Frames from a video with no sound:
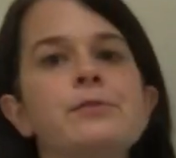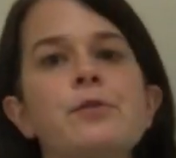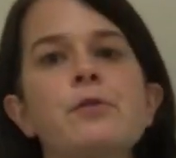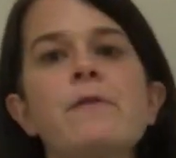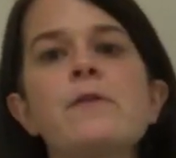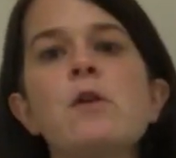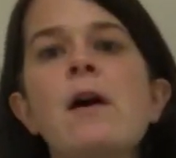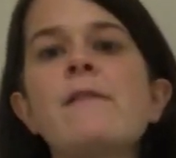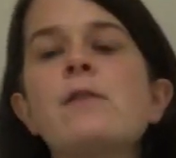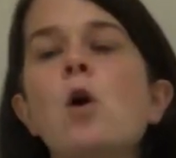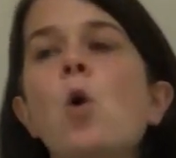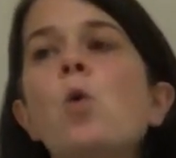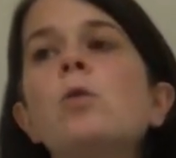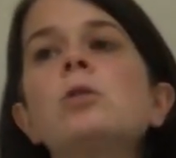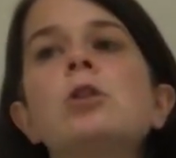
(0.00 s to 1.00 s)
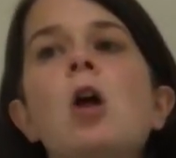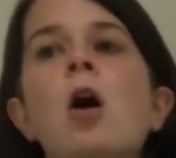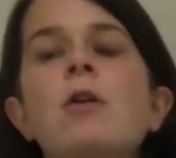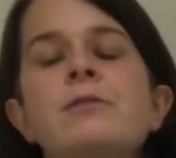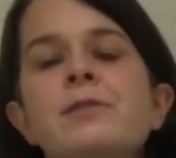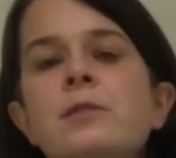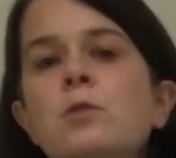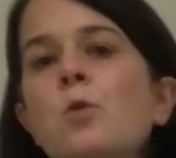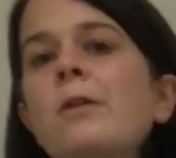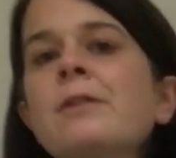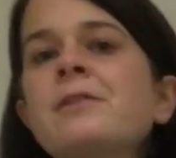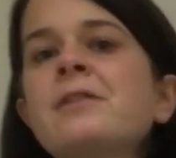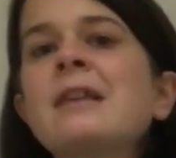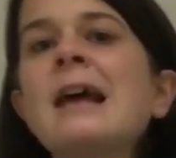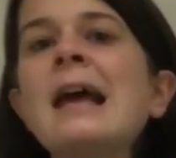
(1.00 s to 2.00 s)
So if you have a whole long
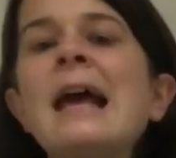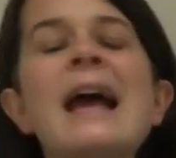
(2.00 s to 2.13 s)
source